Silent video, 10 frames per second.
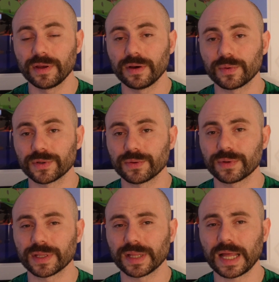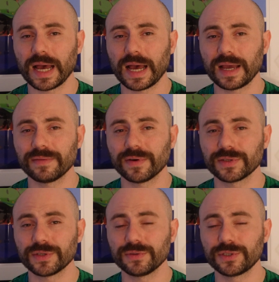We're doing it live
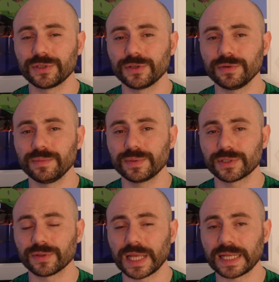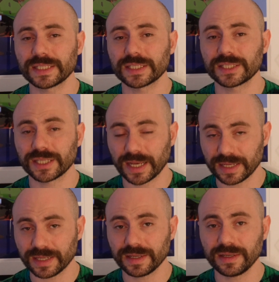on YouTube, so that's
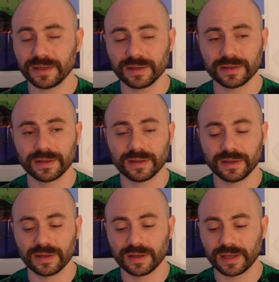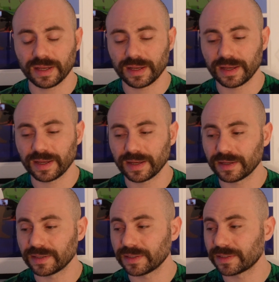exciting.
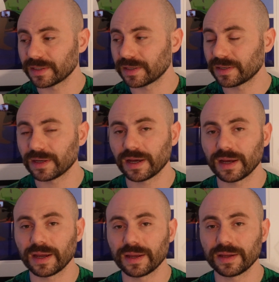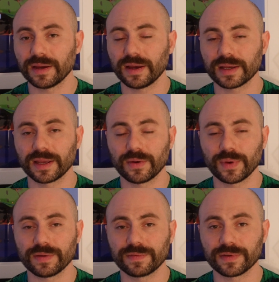And I can't
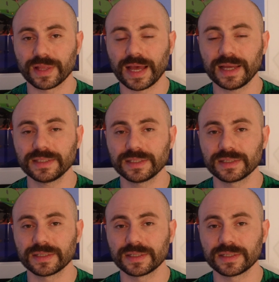wait for that.